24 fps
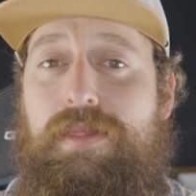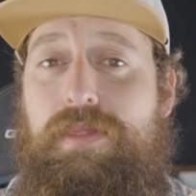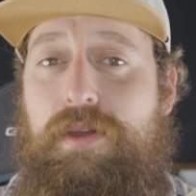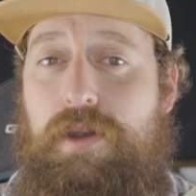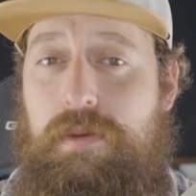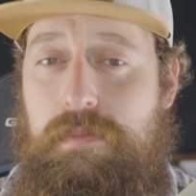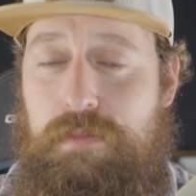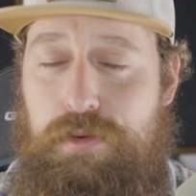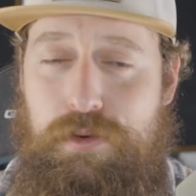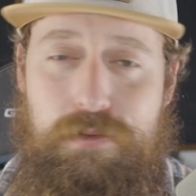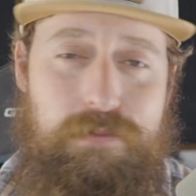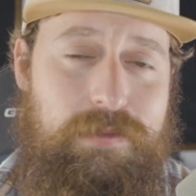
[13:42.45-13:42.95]

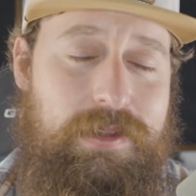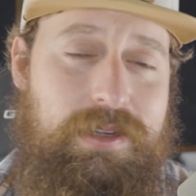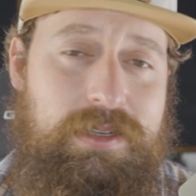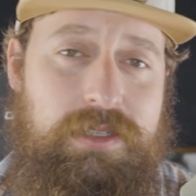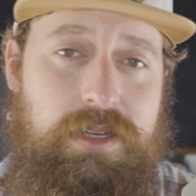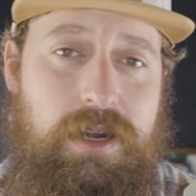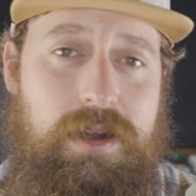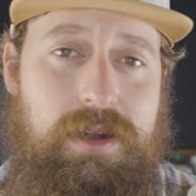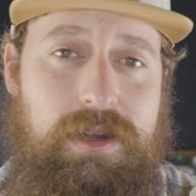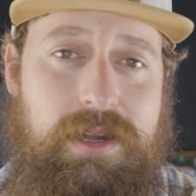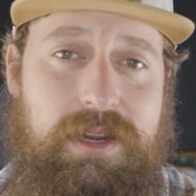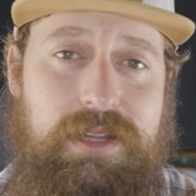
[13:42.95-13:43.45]
They're moving
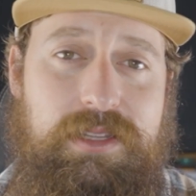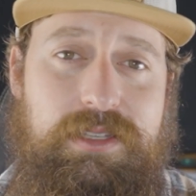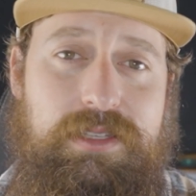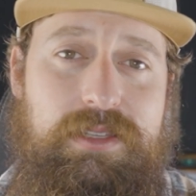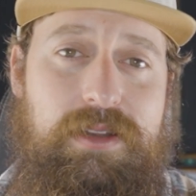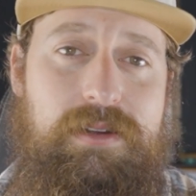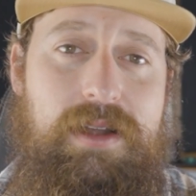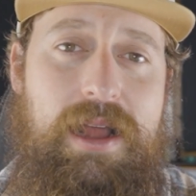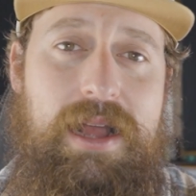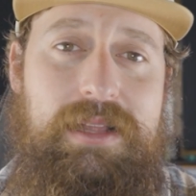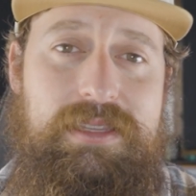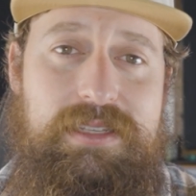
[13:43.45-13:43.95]
targets.
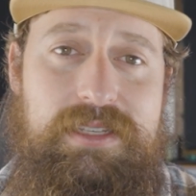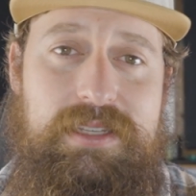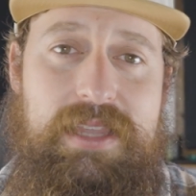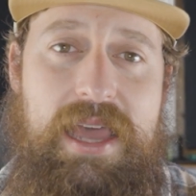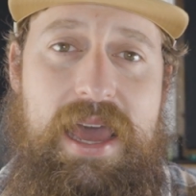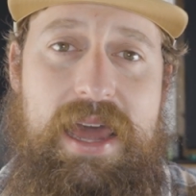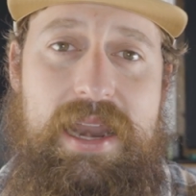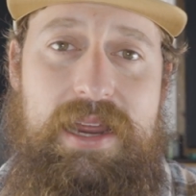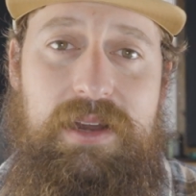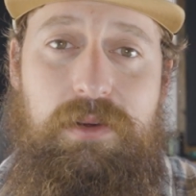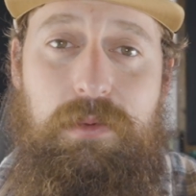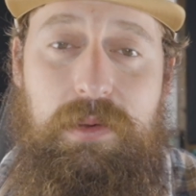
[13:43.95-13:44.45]
They're not
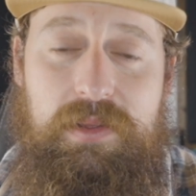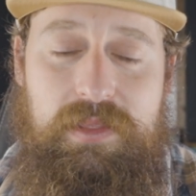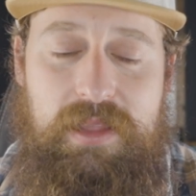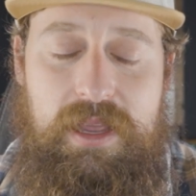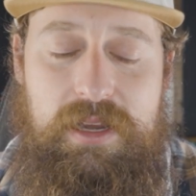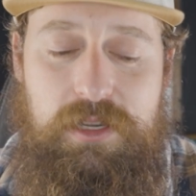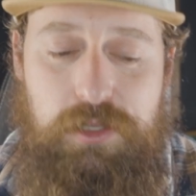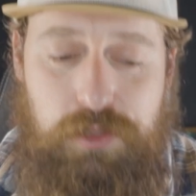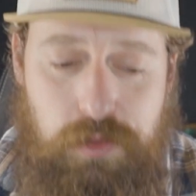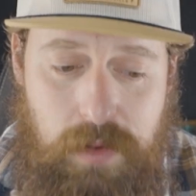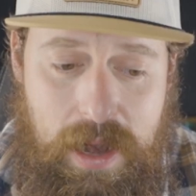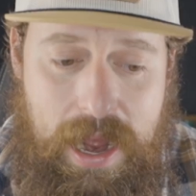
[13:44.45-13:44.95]
static. When
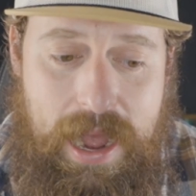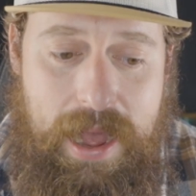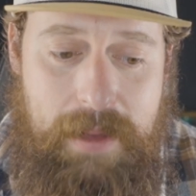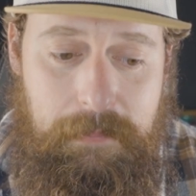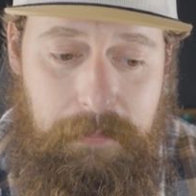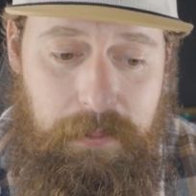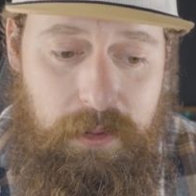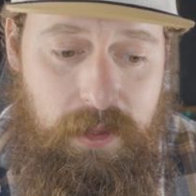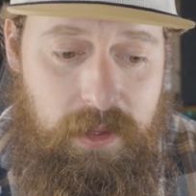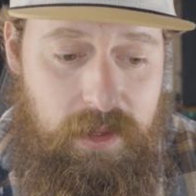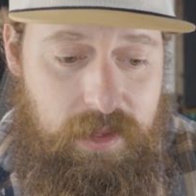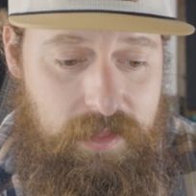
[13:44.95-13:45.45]
they
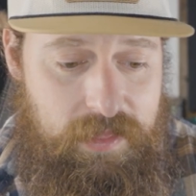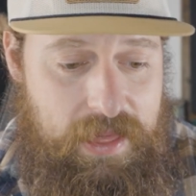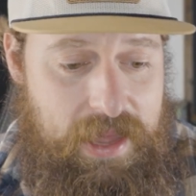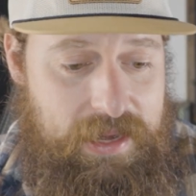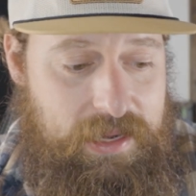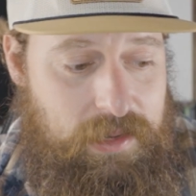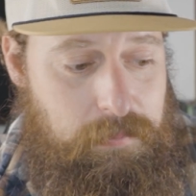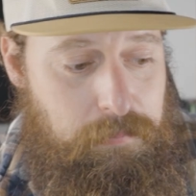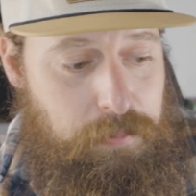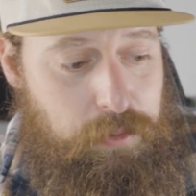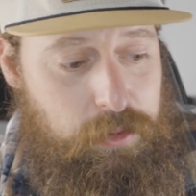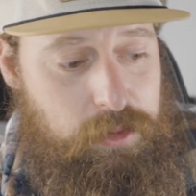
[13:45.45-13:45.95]
drop,
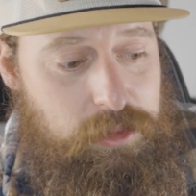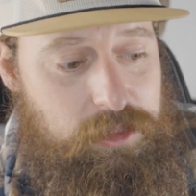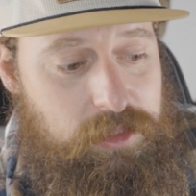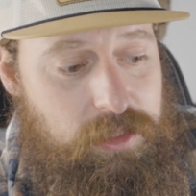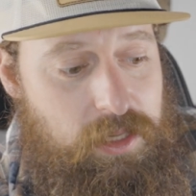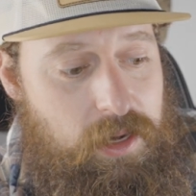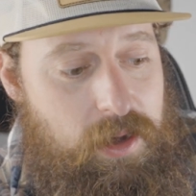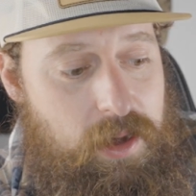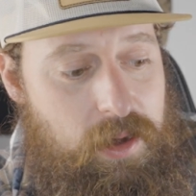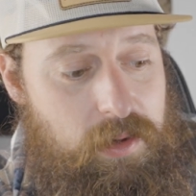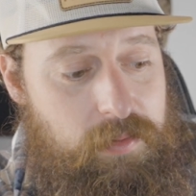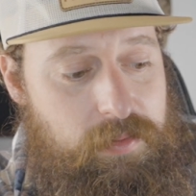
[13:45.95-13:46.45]
that can push
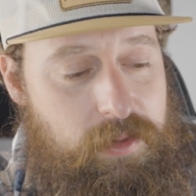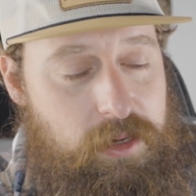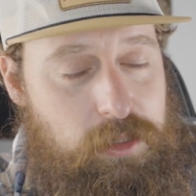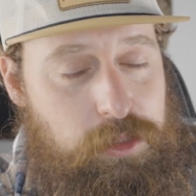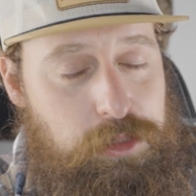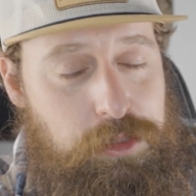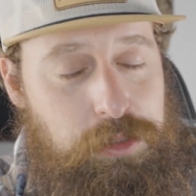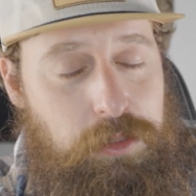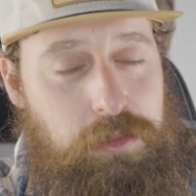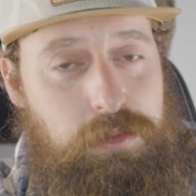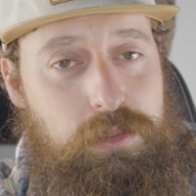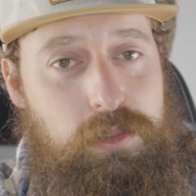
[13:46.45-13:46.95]
their
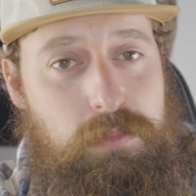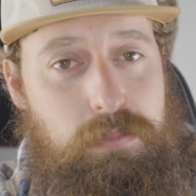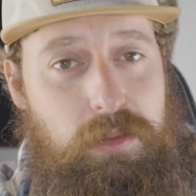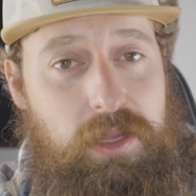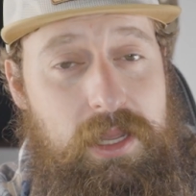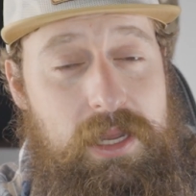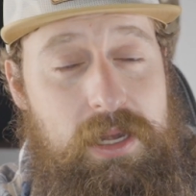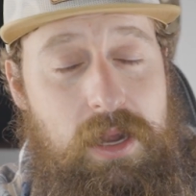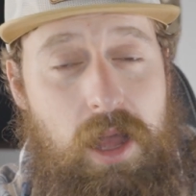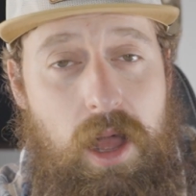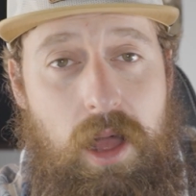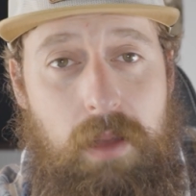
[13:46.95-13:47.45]
shoulder
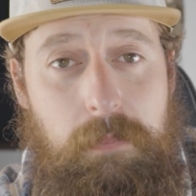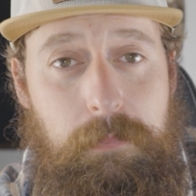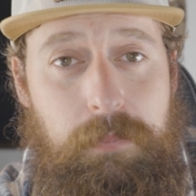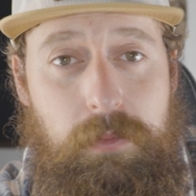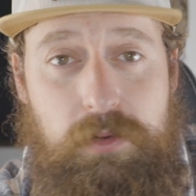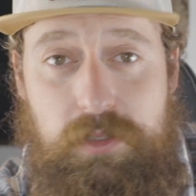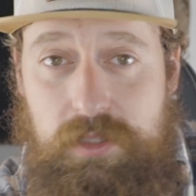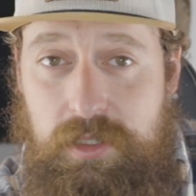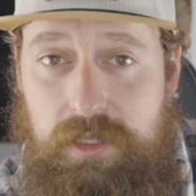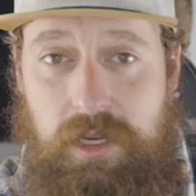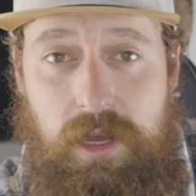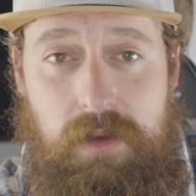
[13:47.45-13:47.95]
blade
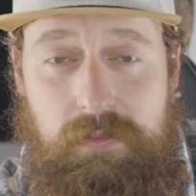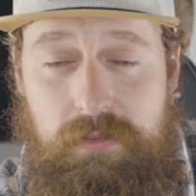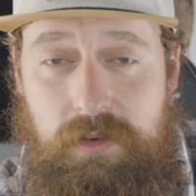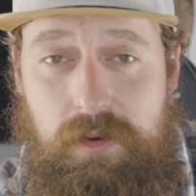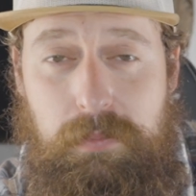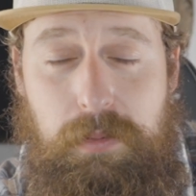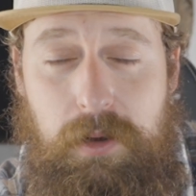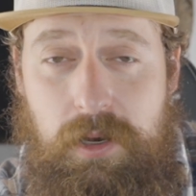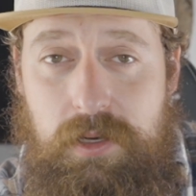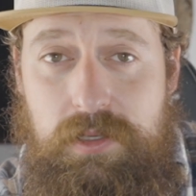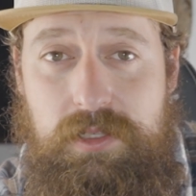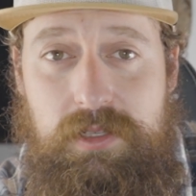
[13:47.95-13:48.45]
up to
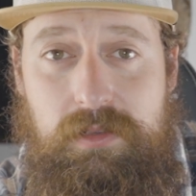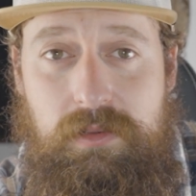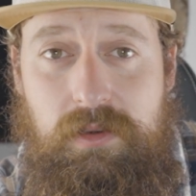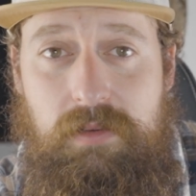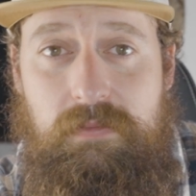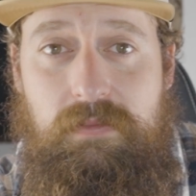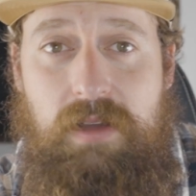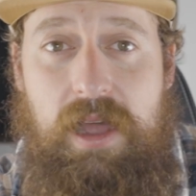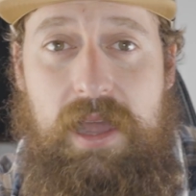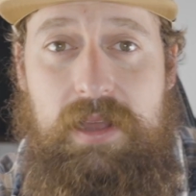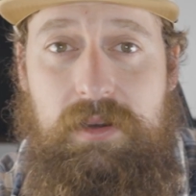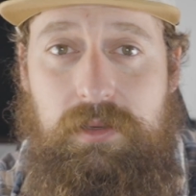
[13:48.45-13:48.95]
cover parts of
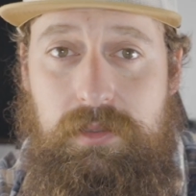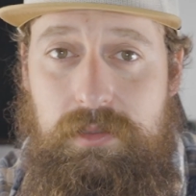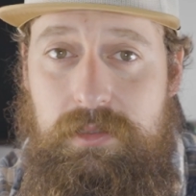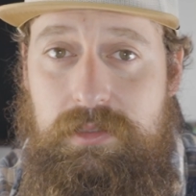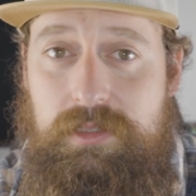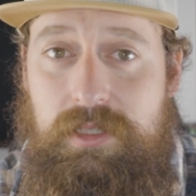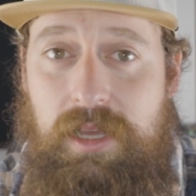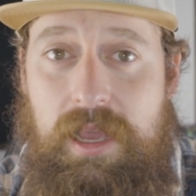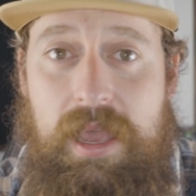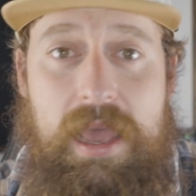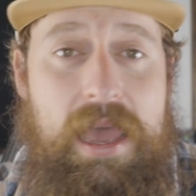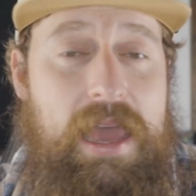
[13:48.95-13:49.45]
their
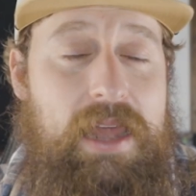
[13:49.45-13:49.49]
vitals.